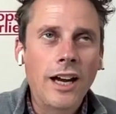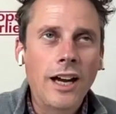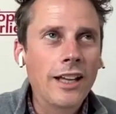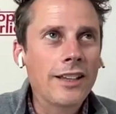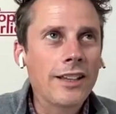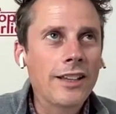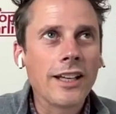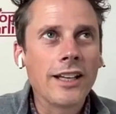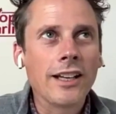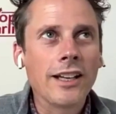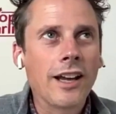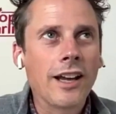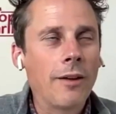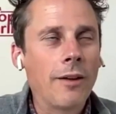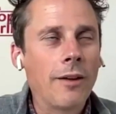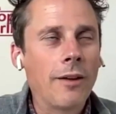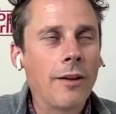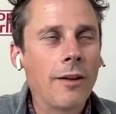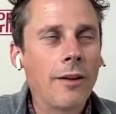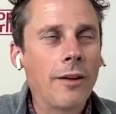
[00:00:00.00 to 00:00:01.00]
And I think,
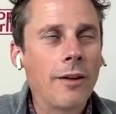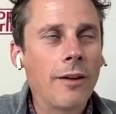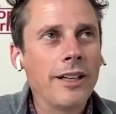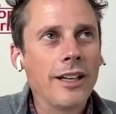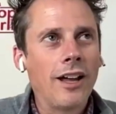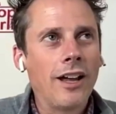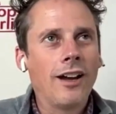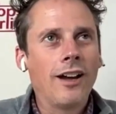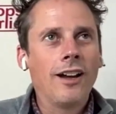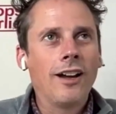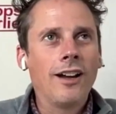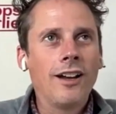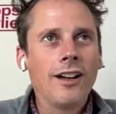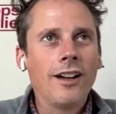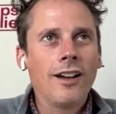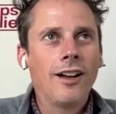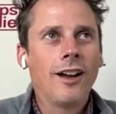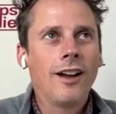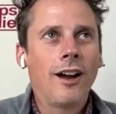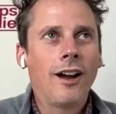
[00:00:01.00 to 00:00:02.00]
I mean, uh,
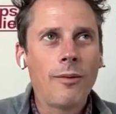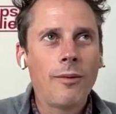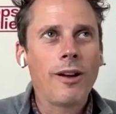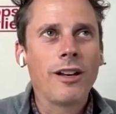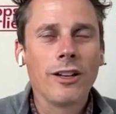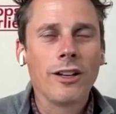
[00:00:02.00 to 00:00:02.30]
I